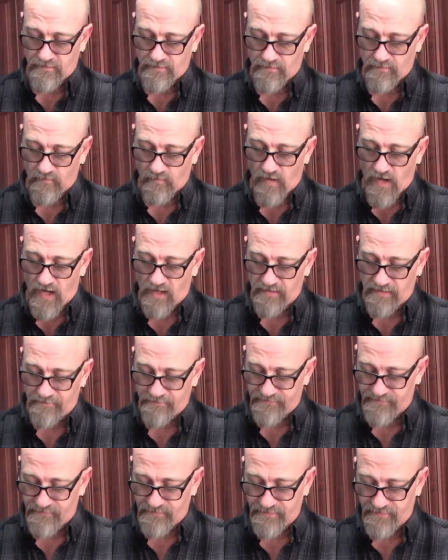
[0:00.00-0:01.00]
While
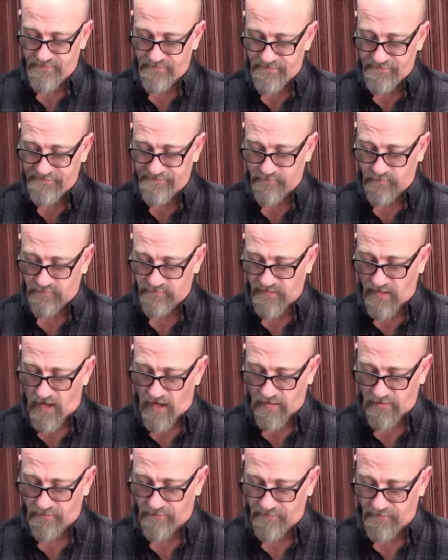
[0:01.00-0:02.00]
I'm doing this, we'll
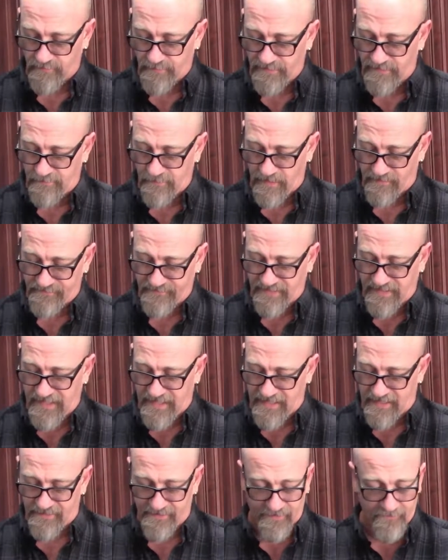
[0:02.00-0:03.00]
talk a little bit about the
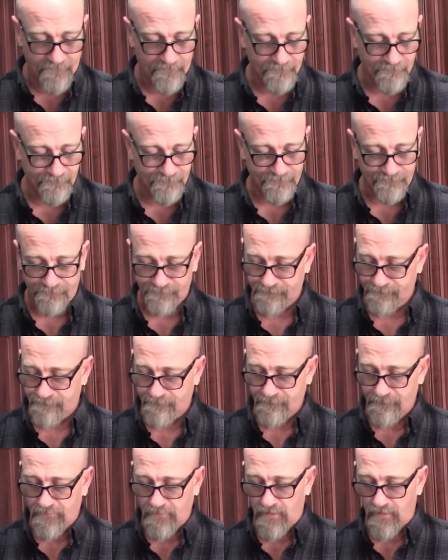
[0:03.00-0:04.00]
canning.
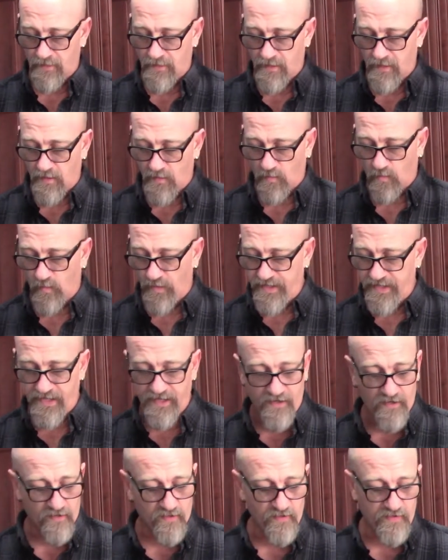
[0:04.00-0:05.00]

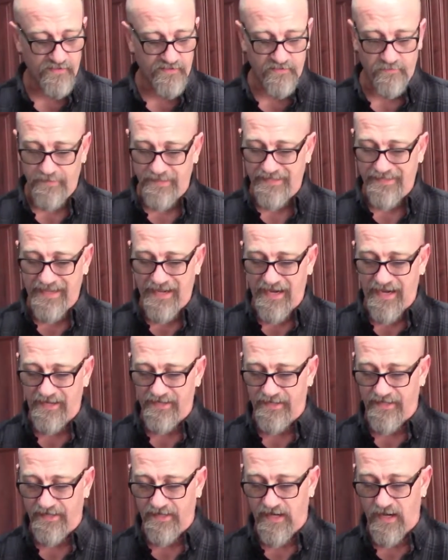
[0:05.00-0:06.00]
We are going to be
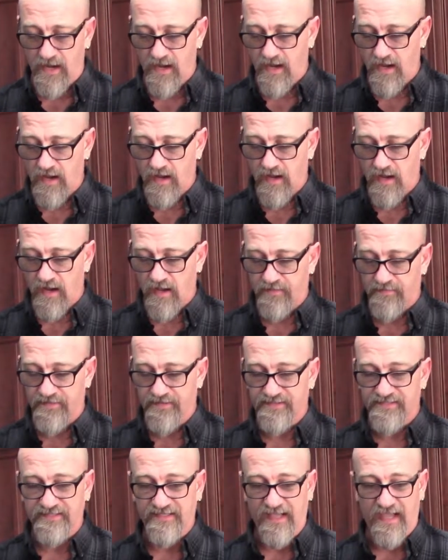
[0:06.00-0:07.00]
canning
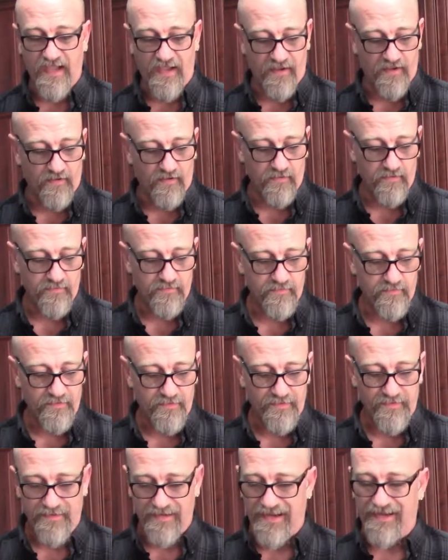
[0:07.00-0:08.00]
this kale
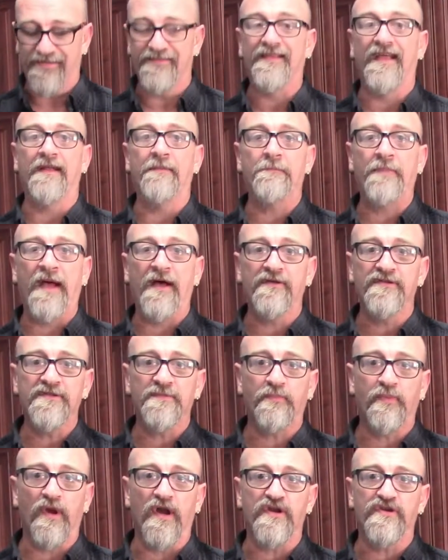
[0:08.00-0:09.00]
at 10 pounds
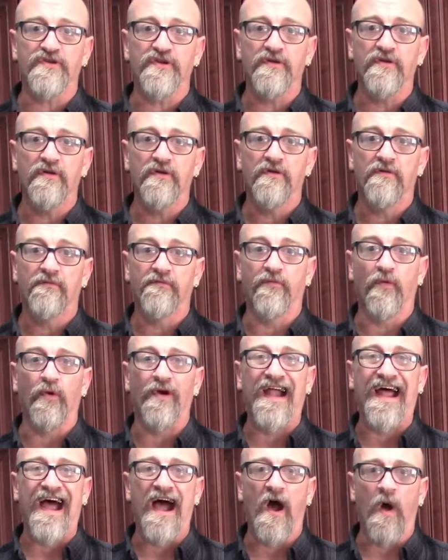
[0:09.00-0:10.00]
of pressure
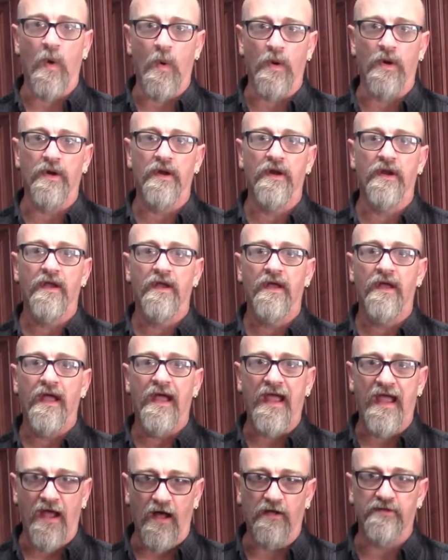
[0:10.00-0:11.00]
for our
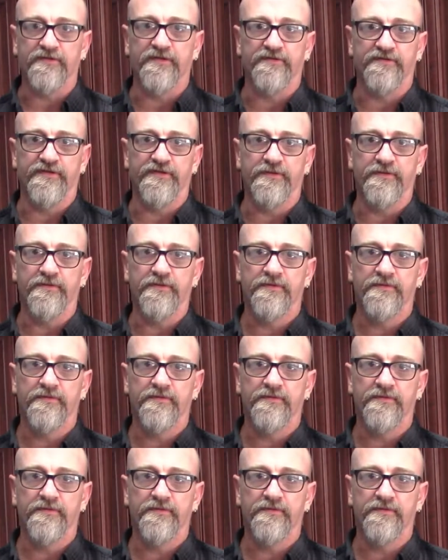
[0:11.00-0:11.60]
altitude.